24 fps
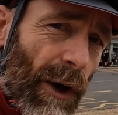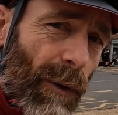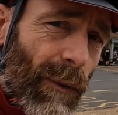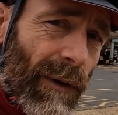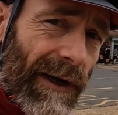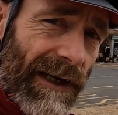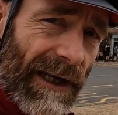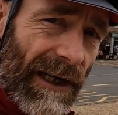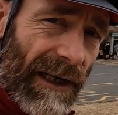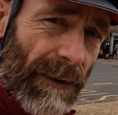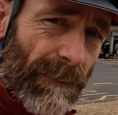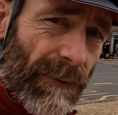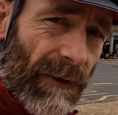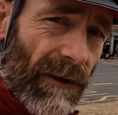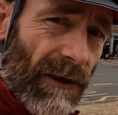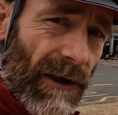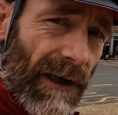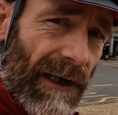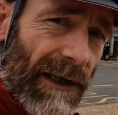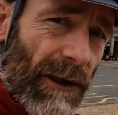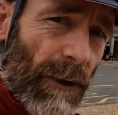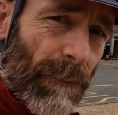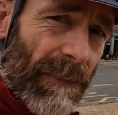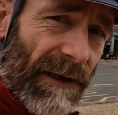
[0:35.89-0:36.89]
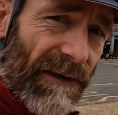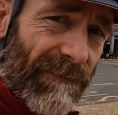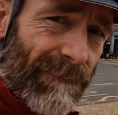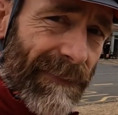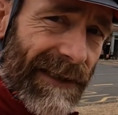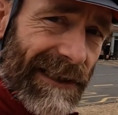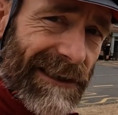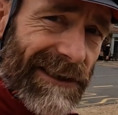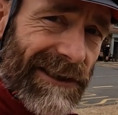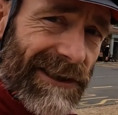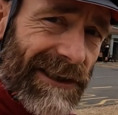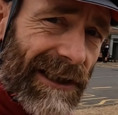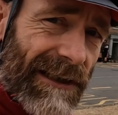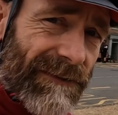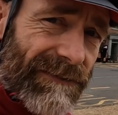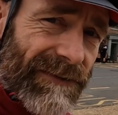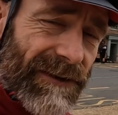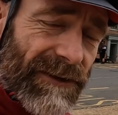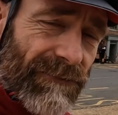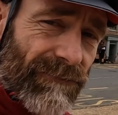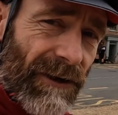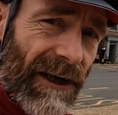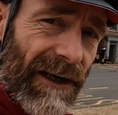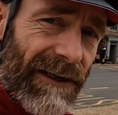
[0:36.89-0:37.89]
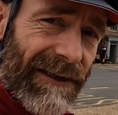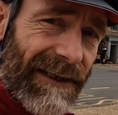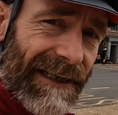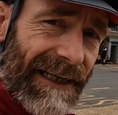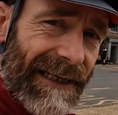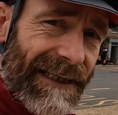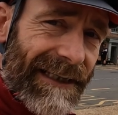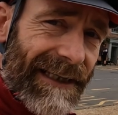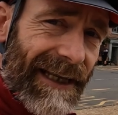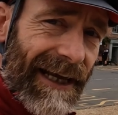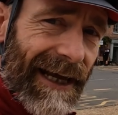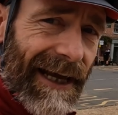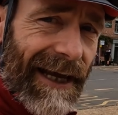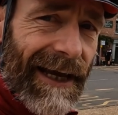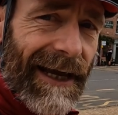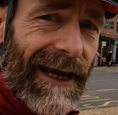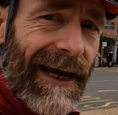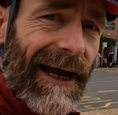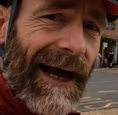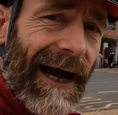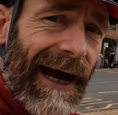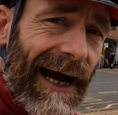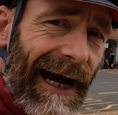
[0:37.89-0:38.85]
we're going to put a little bit of mixed surface riding in there,